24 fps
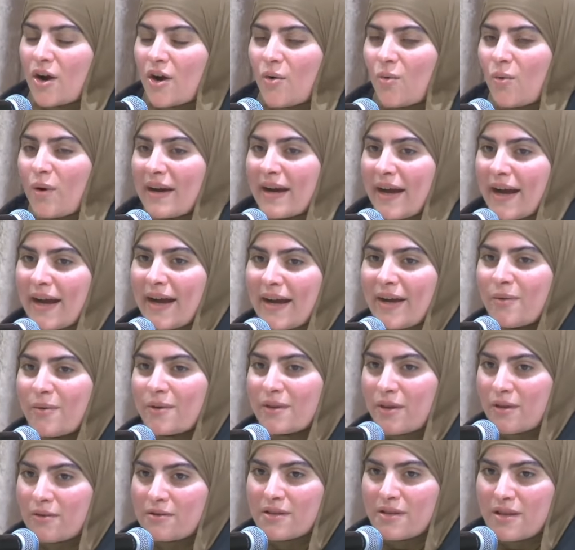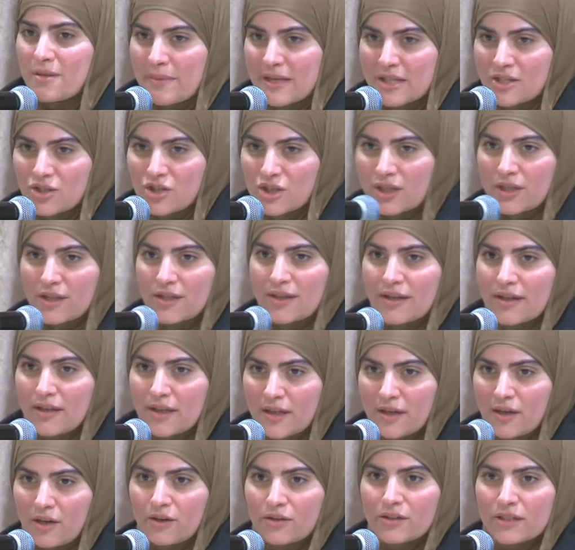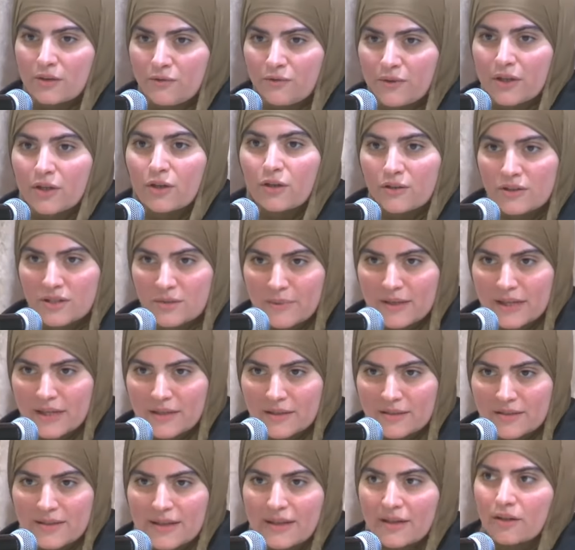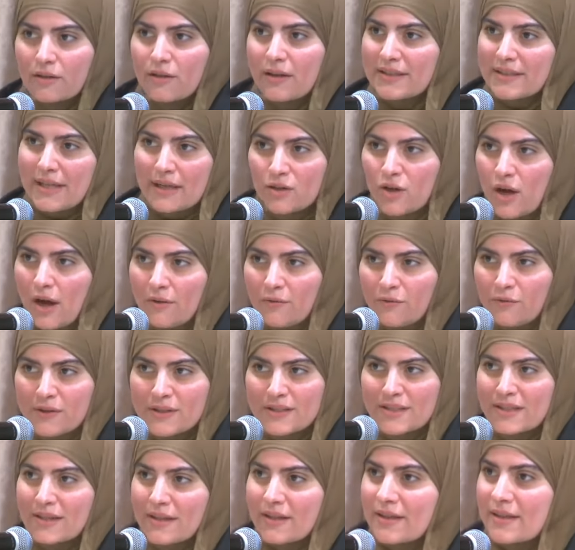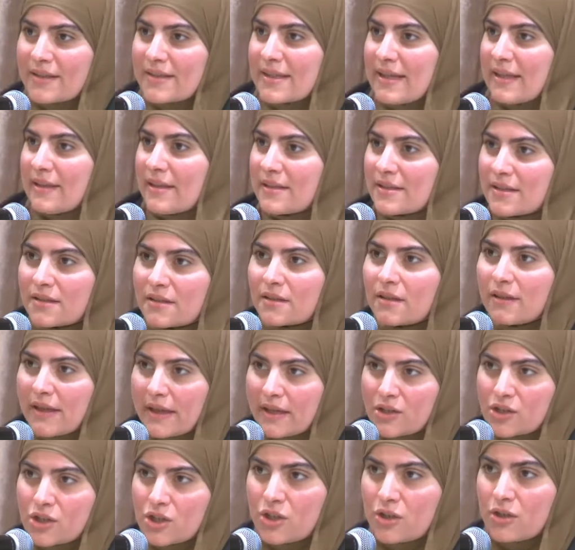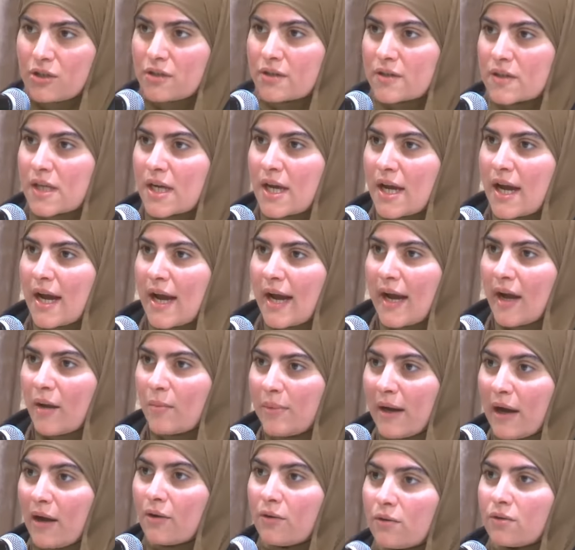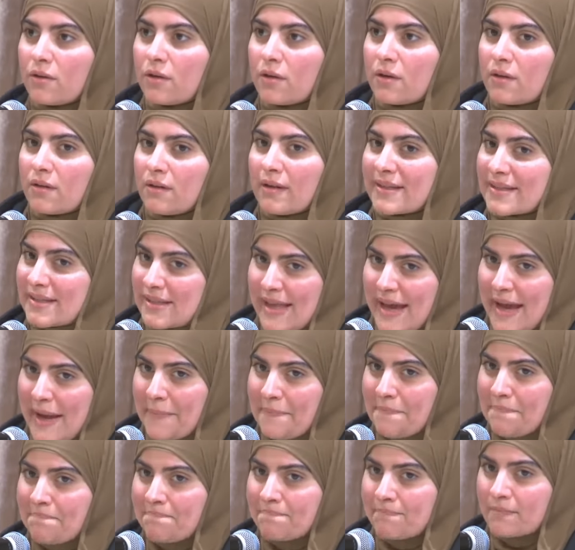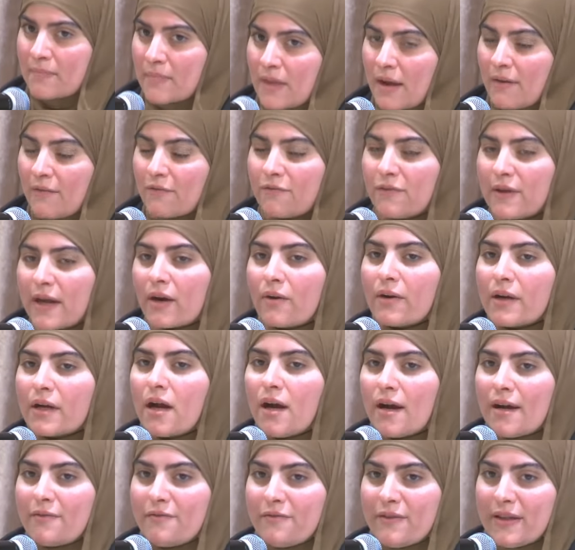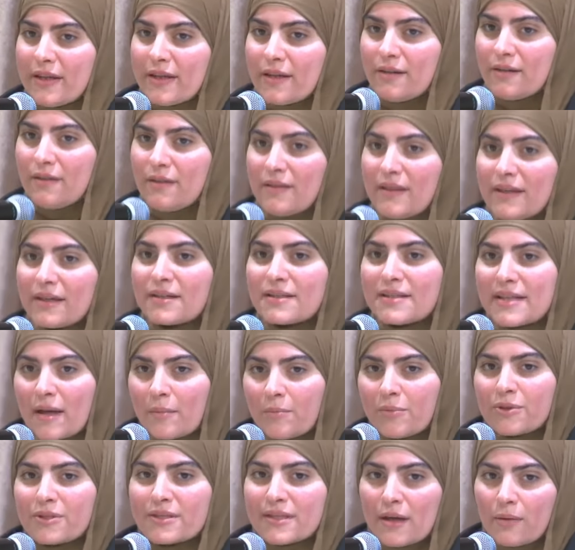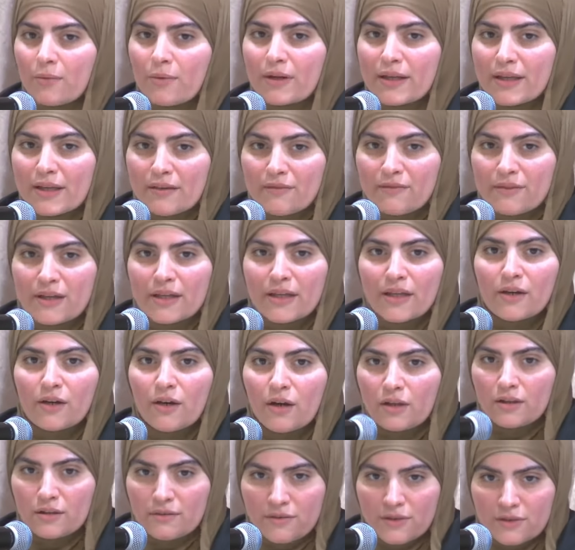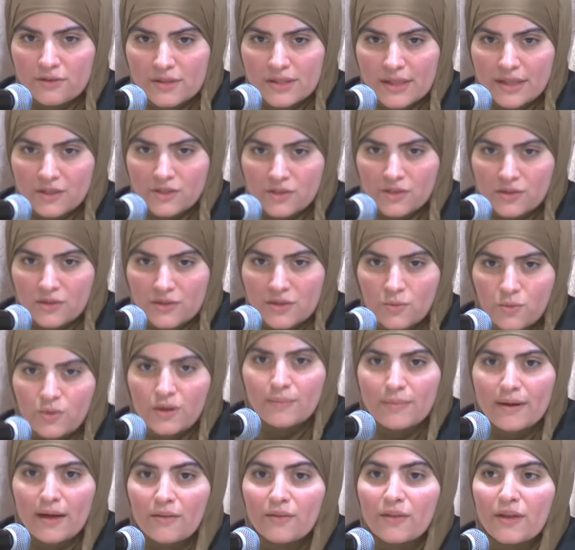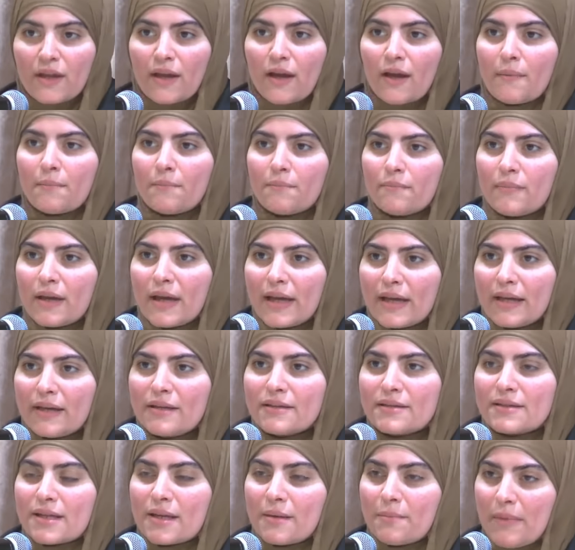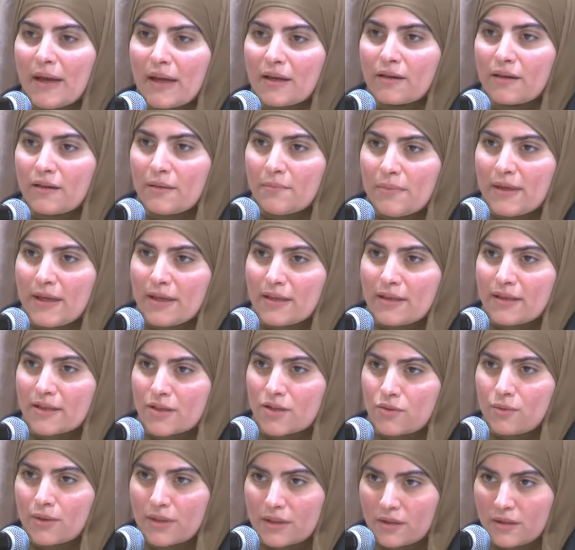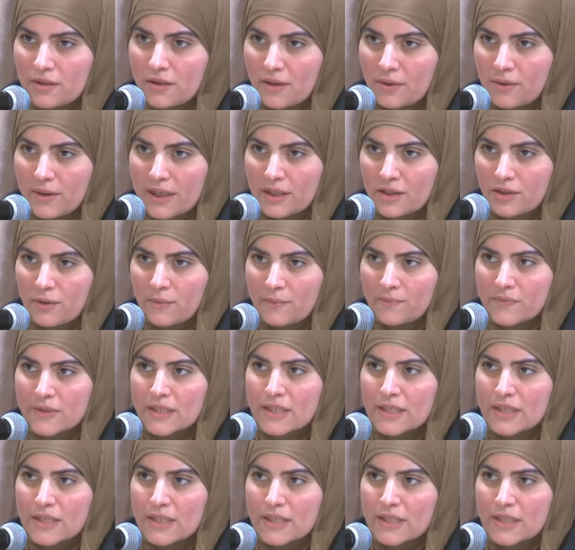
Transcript: When I would go to the masjid and hear different khutbahs and attend conferences and listen to lectures about Islam, very often the examples that were given in all of those lectures were about the amazing men companions radiyallahu anhum.